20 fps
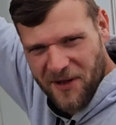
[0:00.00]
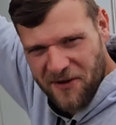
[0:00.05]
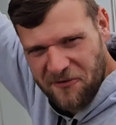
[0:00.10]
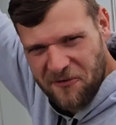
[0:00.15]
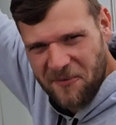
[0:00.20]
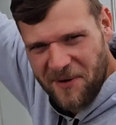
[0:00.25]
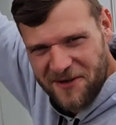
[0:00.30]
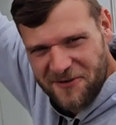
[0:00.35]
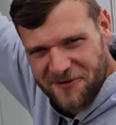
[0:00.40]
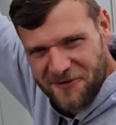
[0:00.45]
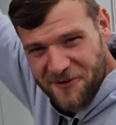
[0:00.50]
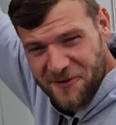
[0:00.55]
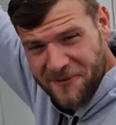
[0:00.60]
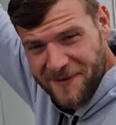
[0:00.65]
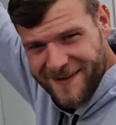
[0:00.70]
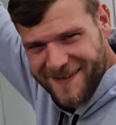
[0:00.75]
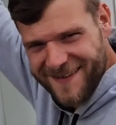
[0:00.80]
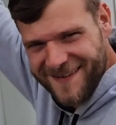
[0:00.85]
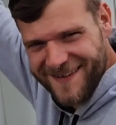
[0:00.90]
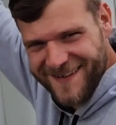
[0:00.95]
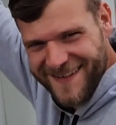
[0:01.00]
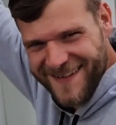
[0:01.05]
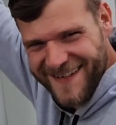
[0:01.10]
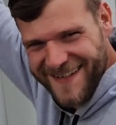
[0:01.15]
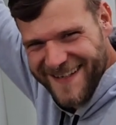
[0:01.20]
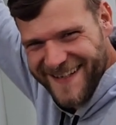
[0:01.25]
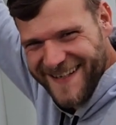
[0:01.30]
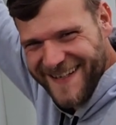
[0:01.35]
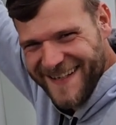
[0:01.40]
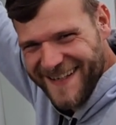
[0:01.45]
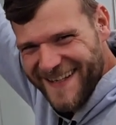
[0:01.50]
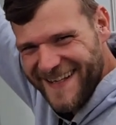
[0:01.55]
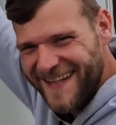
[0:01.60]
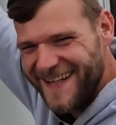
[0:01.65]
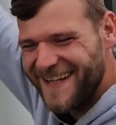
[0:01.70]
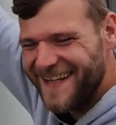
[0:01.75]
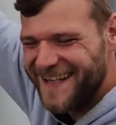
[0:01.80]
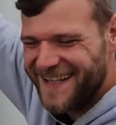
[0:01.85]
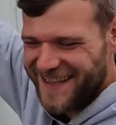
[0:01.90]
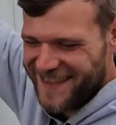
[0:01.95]
from Andrew.
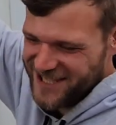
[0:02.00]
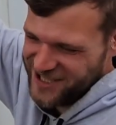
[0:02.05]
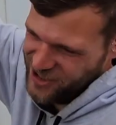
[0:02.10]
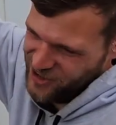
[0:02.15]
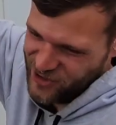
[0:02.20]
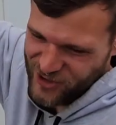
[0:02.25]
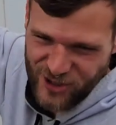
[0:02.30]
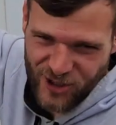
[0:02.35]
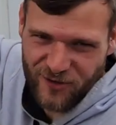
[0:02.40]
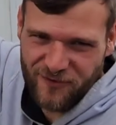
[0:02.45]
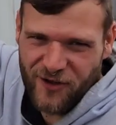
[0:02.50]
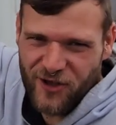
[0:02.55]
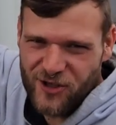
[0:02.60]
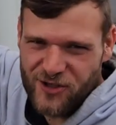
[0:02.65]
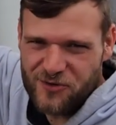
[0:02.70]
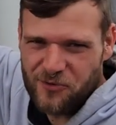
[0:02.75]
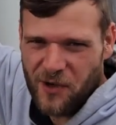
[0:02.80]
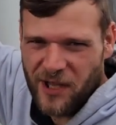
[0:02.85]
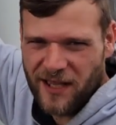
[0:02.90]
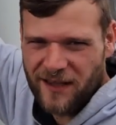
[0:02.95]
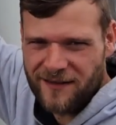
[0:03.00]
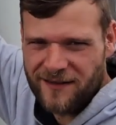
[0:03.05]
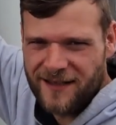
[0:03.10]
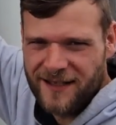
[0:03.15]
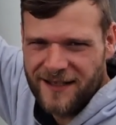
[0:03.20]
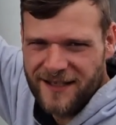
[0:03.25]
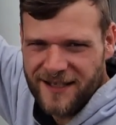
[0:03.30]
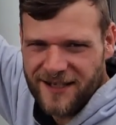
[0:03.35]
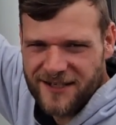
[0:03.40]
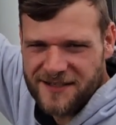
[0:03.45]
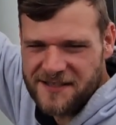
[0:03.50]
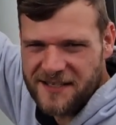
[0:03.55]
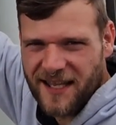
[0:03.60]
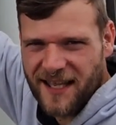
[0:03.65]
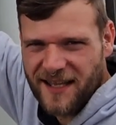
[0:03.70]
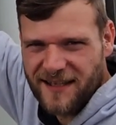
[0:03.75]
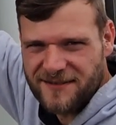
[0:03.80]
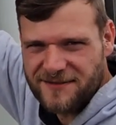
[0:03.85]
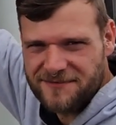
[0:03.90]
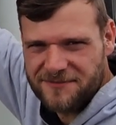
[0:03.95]
The dogs love it as well, because they get
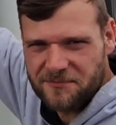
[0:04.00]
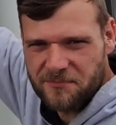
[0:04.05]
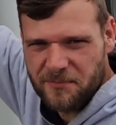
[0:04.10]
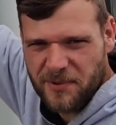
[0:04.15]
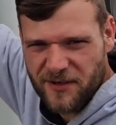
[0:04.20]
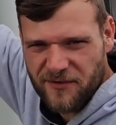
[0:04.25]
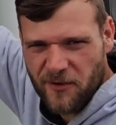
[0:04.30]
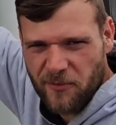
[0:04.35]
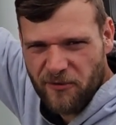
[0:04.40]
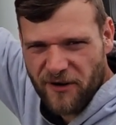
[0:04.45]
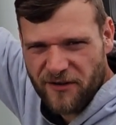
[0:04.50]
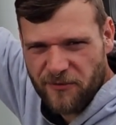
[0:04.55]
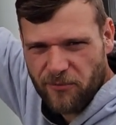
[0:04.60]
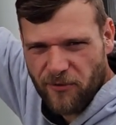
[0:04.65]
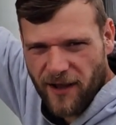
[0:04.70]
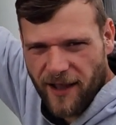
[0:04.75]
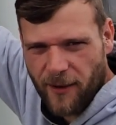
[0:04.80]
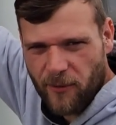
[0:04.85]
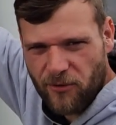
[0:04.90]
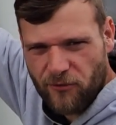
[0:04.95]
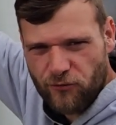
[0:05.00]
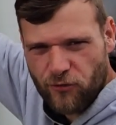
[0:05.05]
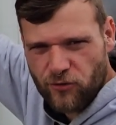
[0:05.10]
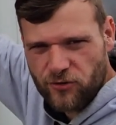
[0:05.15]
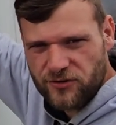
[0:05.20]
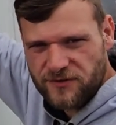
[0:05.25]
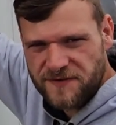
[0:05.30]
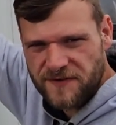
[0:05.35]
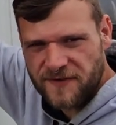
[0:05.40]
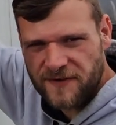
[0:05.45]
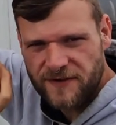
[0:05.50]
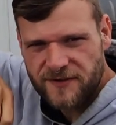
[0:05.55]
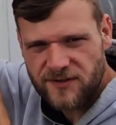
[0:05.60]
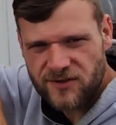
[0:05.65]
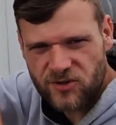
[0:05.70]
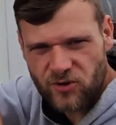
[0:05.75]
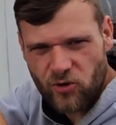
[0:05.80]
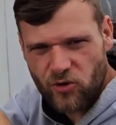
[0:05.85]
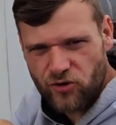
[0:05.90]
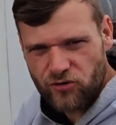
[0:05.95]
a bit of a respite out the road of
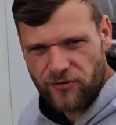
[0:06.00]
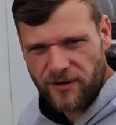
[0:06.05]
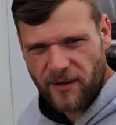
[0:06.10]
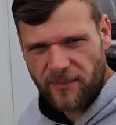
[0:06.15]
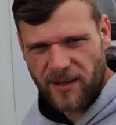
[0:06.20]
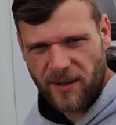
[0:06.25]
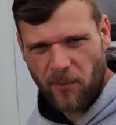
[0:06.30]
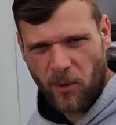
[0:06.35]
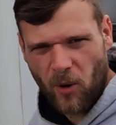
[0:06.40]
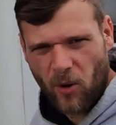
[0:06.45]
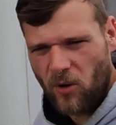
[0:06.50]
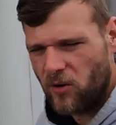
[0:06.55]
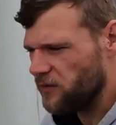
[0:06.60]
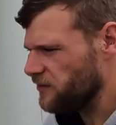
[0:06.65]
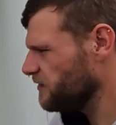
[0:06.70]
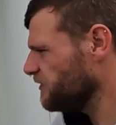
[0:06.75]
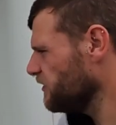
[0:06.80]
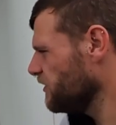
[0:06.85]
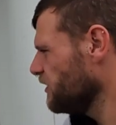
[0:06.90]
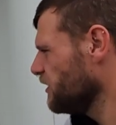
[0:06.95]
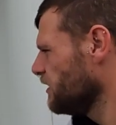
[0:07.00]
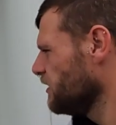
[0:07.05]
soda and a big paws.